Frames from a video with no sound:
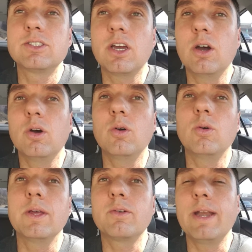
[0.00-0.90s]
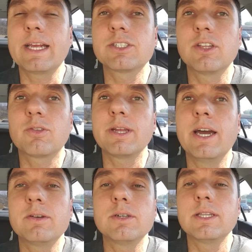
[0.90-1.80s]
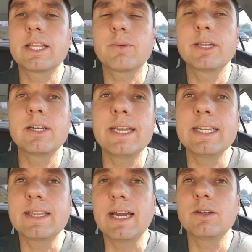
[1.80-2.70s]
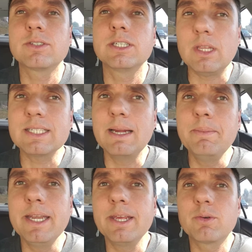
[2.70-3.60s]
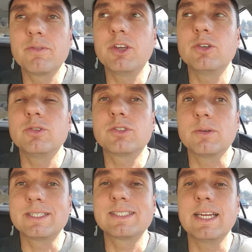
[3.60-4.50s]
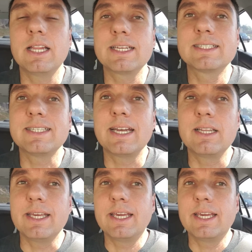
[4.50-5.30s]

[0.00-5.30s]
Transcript: So, and the rank is in the 300, like 380,000. It's got many reviews, so it's selling steadily.